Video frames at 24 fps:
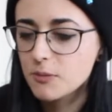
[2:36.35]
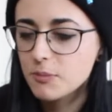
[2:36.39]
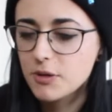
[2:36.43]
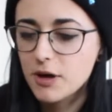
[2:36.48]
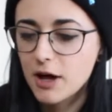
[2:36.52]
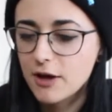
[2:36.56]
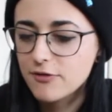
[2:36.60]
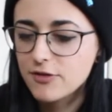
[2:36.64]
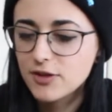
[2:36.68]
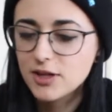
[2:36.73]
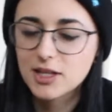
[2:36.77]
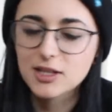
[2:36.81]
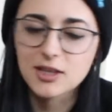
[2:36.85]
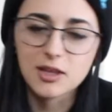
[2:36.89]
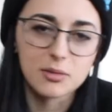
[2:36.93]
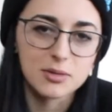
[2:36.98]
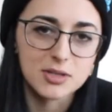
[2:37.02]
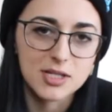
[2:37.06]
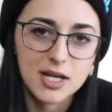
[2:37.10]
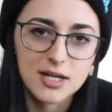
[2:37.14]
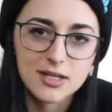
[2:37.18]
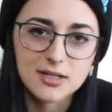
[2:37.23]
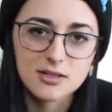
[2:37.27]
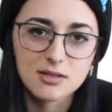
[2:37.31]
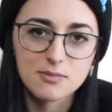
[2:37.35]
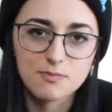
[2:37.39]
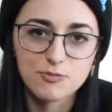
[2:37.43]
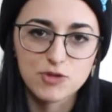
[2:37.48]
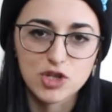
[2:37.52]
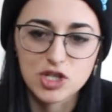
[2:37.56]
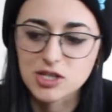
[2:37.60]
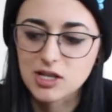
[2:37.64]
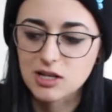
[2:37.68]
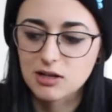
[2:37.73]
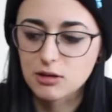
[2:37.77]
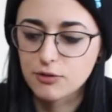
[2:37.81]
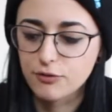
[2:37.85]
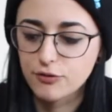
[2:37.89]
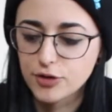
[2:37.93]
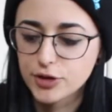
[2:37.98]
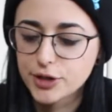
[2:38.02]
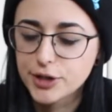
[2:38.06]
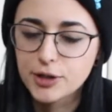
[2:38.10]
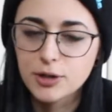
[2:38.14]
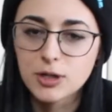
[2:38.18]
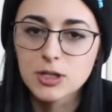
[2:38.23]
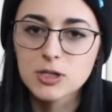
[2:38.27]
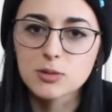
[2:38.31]
But I feel like they would taste just like the
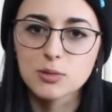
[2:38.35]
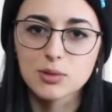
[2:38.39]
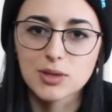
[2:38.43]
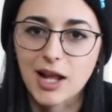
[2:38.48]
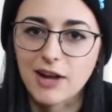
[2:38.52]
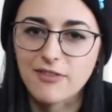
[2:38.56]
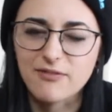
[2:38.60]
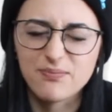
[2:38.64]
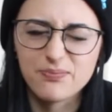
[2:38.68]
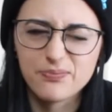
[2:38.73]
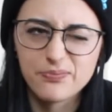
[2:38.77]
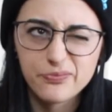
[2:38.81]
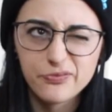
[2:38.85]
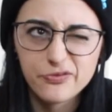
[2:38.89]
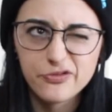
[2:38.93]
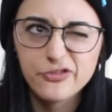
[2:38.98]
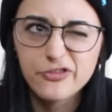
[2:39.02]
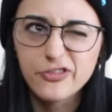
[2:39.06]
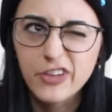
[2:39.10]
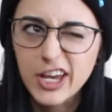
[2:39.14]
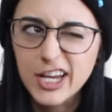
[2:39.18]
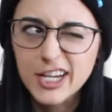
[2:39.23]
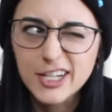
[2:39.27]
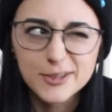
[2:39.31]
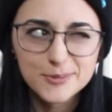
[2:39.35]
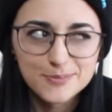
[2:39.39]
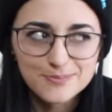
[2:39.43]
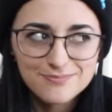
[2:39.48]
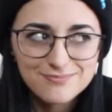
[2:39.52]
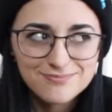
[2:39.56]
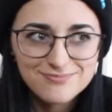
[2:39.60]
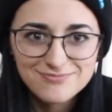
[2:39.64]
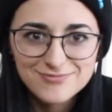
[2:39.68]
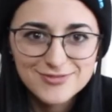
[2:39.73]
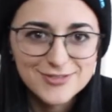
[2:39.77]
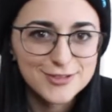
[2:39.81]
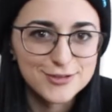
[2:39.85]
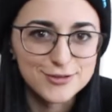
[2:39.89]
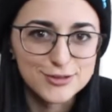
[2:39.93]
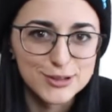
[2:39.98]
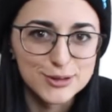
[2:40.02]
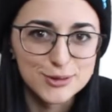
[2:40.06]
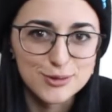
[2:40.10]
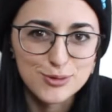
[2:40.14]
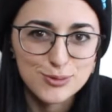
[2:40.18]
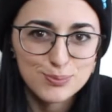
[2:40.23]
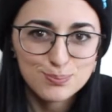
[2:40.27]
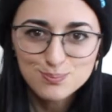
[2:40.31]
Fruity Crisp with that fake
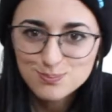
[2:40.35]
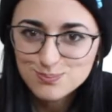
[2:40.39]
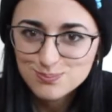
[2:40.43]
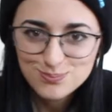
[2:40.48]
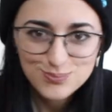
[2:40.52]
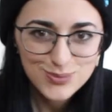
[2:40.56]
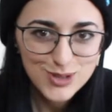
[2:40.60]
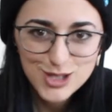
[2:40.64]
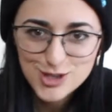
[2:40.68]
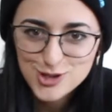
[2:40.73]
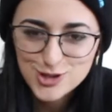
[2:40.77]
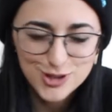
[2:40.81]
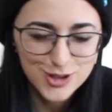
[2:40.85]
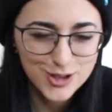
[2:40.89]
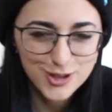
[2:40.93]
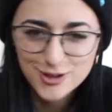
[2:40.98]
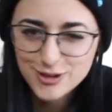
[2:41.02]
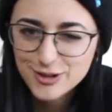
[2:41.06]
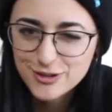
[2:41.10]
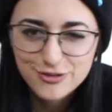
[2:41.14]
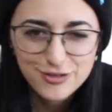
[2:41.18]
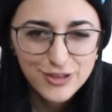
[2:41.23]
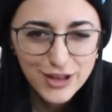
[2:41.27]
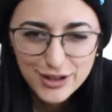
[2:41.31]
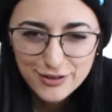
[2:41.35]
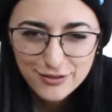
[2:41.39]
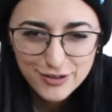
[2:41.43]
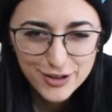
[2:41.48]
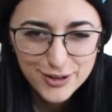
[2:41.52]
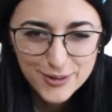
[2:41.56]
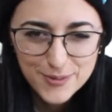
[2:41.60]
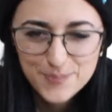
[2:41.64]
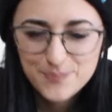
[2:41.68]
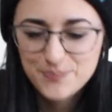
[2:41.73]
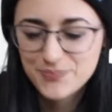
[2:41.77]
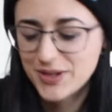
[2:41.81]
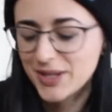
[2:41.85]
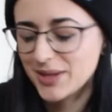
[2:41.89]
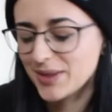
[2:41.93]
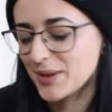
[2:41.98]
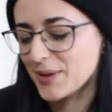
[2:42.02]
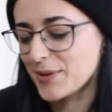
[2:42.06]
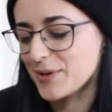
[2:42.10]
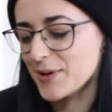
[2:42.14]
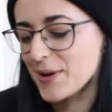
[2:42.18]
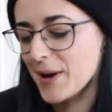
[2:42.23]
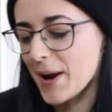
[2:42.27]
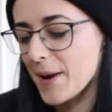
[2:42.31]
fruit sugary flavor that they
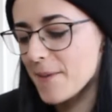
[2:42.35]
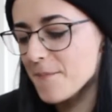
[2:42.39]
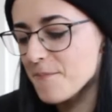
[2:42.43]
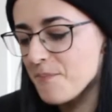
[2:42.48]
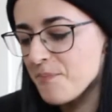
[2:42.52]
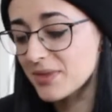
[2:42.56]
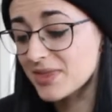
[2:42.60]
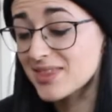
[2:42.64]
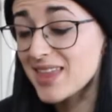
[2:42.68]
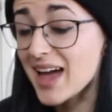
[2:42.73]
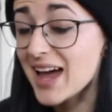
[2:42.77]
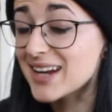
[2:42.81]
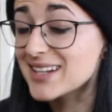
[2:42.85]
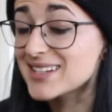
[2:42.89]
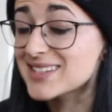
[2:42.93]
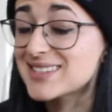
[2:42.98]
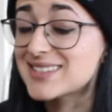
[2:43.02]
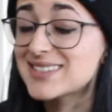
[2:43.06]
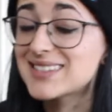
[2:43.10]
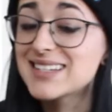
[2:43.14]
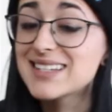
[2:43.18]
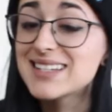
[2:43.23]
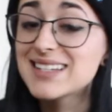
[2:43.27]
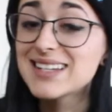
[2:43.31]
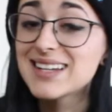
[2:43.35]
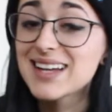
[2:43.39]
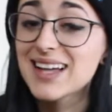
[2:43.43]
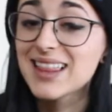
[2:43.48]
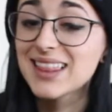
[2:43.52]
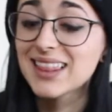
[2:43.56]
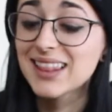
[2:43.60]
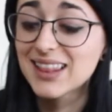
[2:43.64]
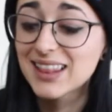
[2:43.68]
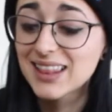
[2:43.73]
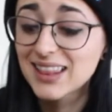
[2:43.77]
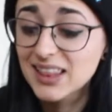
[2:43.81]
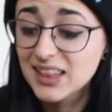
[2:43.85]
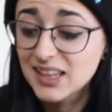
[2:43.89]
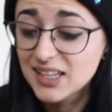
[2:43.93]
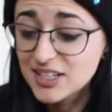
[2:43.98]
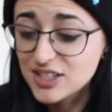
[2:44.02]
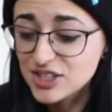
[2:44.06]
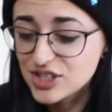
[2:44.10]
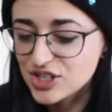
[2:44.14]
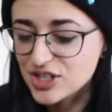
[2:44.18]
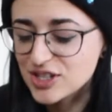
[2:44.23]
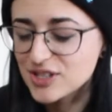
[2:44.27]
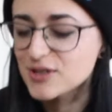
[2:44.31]
create. That is
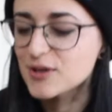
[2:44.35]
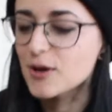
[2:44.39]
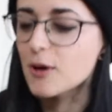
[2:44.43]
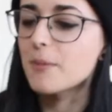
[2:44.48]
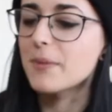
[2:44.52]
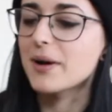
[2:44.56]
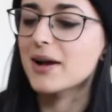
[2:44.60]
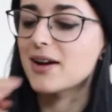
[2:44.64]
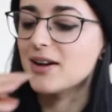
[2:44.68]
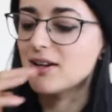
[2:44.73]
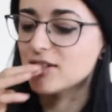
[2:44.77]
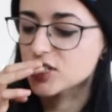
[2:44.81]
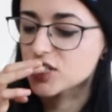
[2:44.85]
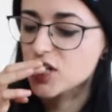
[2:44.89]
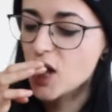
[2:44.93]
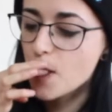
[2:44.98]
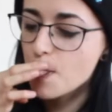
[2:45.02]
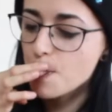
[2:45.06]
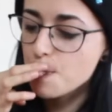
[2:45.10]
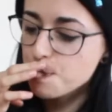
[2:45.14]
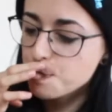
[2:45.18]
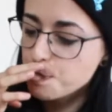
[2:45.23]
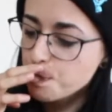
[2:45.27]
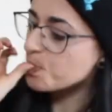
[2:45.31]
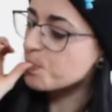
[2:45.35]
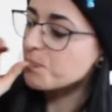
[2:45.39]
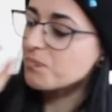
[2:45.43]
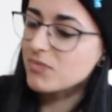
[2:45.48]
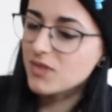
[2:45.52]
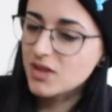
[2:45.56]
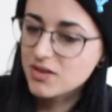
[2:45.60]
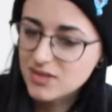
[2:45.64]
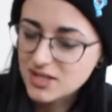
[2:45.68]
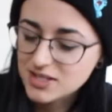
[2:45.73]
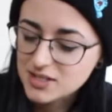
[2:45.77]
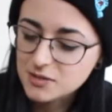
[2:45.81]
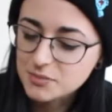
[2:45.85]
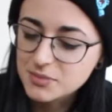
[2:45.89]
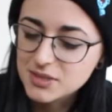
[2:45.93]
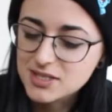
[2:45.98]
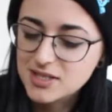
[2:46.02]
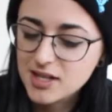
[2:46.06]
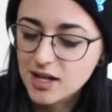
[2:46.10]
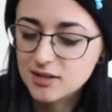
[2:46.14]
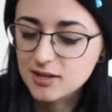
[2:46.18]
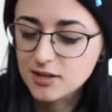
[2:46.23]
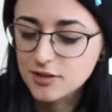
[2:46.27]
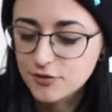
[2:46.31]
delicious. Oh my gosh. That's gonna be
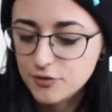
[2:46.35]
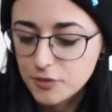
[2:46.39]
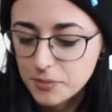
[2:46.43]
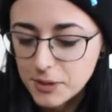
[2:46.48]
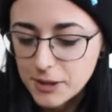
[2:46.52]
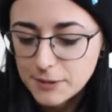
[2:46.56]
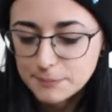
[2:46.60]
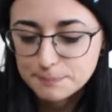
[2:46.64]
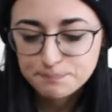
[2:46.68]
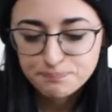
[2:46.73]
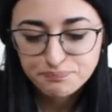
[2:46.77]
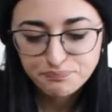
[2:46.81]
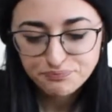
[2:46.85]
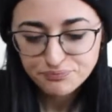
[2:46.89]
deadly for me.